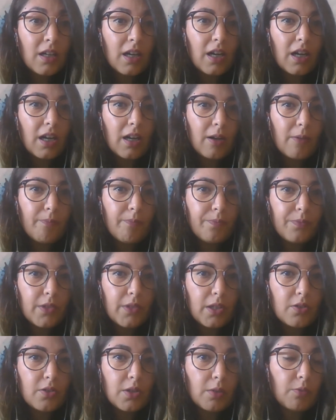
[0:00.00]

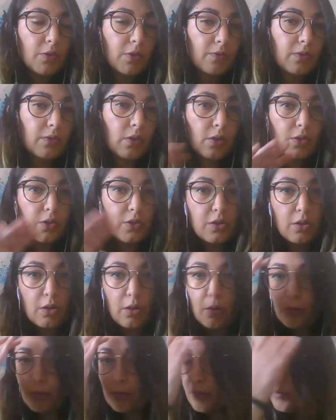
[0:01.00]
in terms of
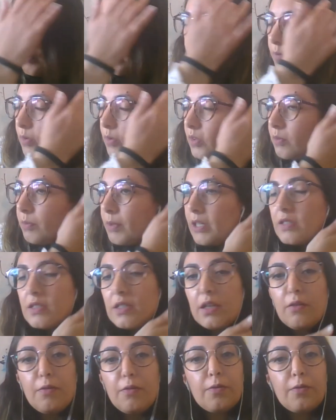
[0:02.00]
longer-term
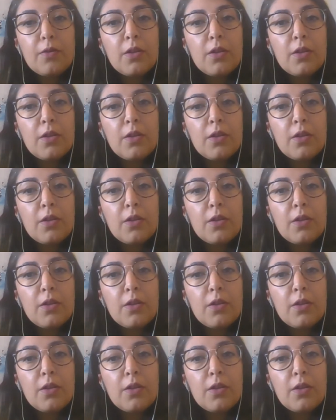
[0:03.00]
perspective.